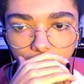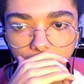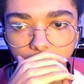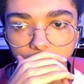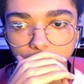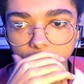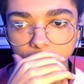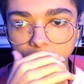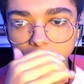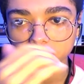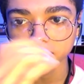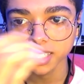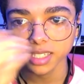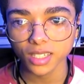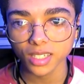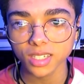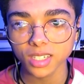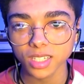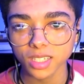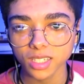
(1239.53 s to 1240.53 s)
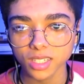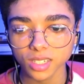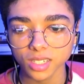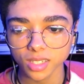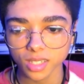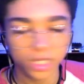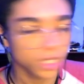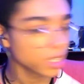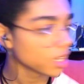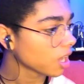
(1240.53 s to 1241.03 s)
Let's see. This is
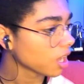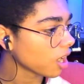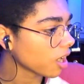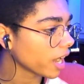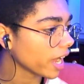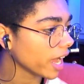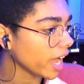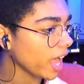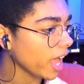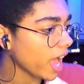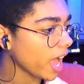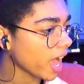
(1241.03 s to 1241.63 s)
all right.